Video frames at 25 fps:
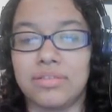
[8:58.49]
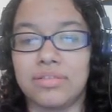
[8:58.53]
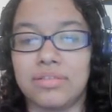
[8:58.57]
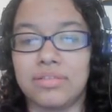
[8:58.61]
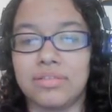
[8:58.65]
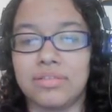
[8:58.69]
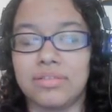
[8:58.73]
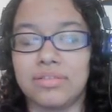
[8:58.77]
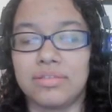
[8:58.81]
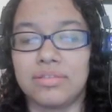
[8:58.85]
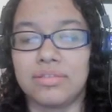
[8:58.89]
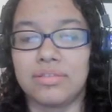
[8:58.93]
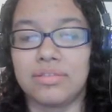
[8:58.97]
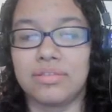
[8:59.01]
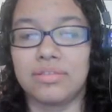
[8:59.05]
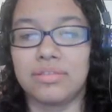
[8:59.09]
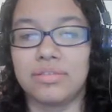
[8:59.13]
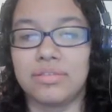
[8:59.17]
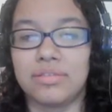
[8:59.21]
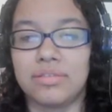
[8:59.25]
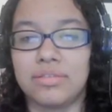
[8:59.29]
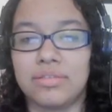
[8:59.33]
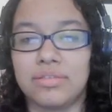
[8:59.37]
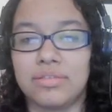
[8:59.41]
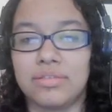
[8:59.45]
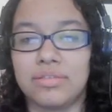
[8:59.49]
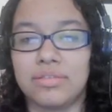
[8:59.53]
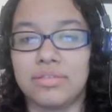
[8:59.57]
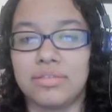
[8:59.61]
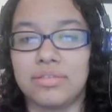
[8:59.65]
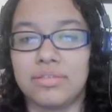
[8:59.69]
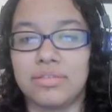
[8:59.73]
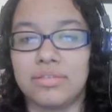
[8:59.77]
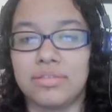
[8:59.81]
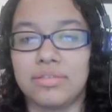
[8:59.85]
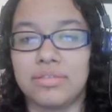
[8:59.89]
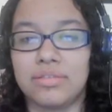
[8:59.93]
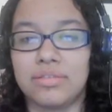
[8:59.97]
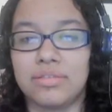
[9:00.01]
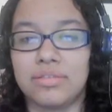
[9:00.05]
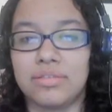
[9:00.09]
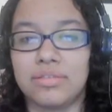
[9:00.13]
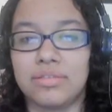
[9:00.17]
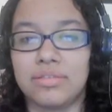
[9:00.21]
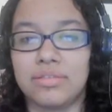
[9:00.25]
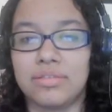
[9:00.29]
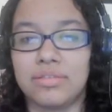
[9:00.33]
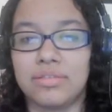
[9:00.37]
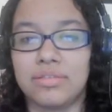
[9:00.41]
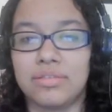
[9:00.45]

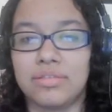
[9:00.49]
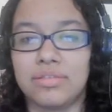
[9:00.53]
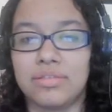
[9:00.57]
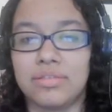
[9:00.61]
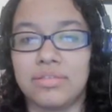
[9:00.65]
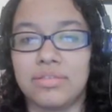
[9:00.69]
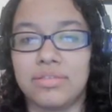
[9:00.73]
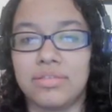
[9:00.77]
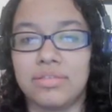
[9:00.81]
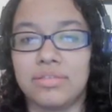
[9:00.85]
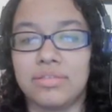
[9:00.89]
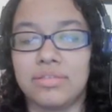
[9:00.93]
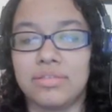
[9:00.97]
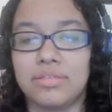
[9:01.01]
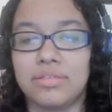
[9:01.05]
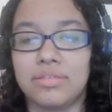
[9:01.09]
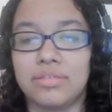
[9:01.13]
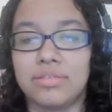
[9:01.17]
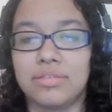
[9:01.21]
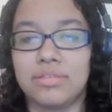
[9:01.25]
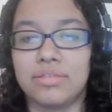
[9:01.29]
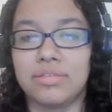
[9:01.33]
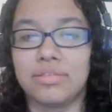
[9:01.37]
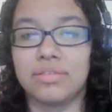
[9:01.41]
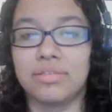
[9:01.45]
[no speech]